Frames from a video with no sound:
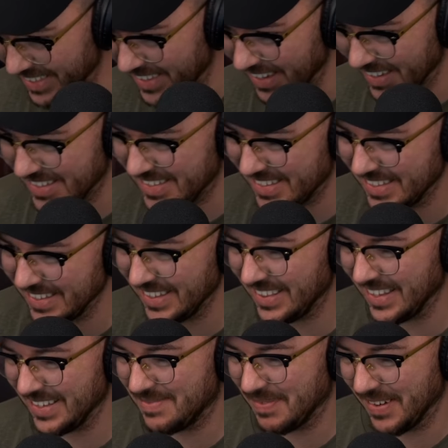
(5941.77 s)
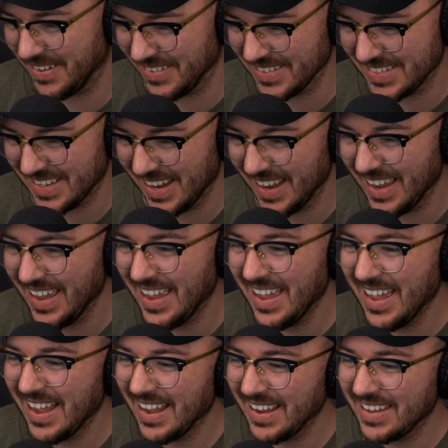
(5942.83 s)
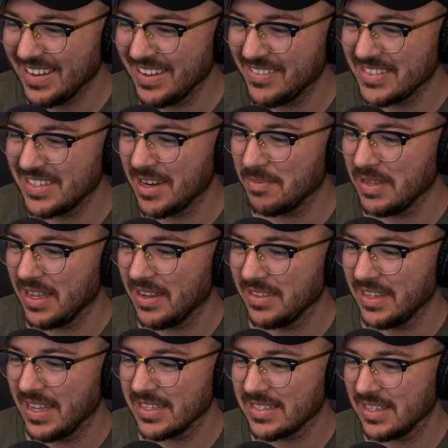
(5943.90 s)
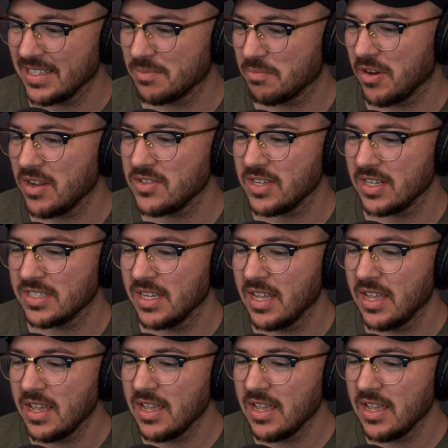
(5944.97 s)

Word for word: Thanks. Thanks, Parker. Scott, can you give us an update on the SLS project?